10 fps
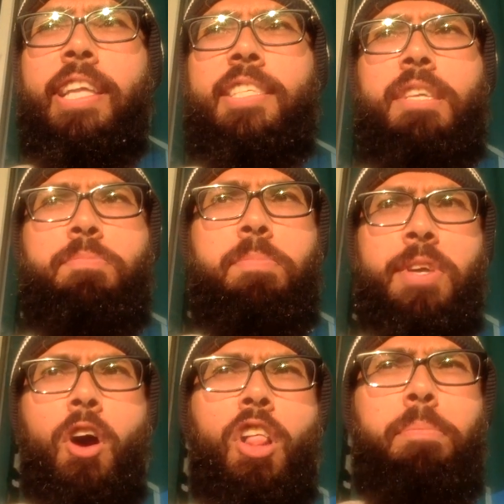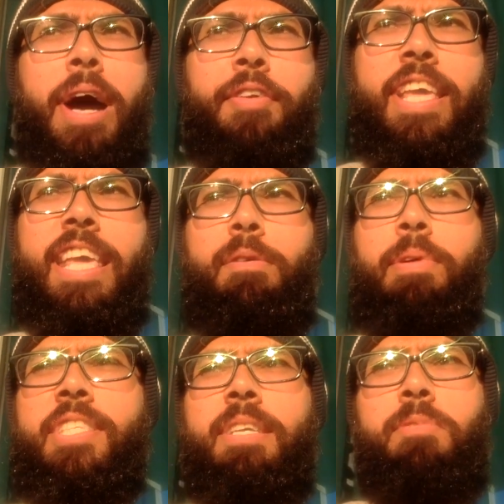It seemed to be all about
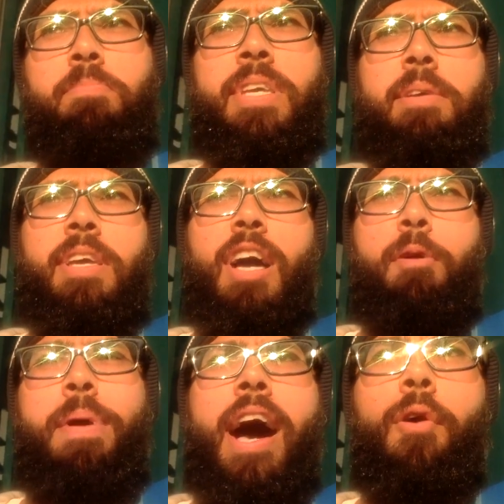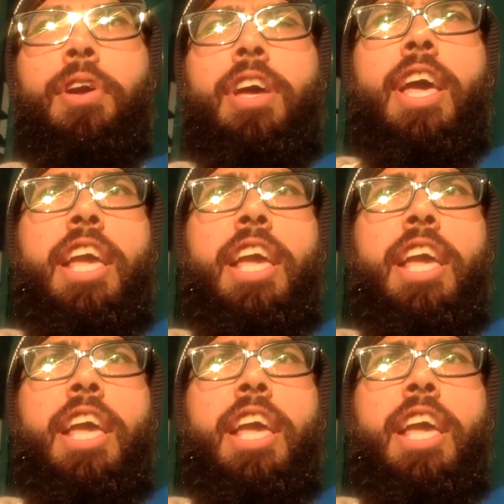him. It seemed to be about,